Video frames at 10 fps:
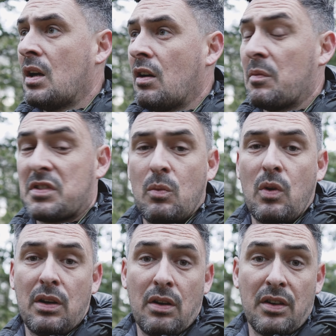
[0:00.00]
obviously
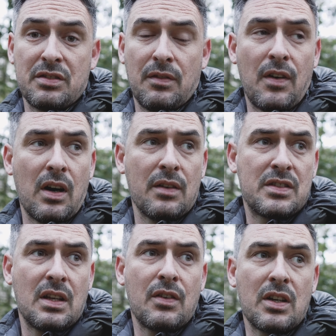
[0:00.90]
work 9 till 5,
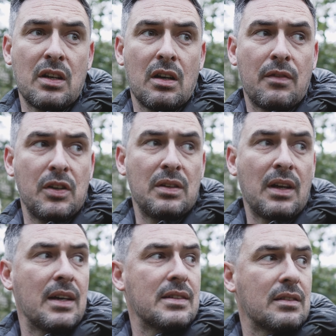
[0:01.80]
so they've only got a few
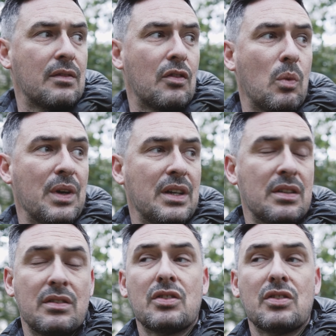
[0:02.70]
days of the week to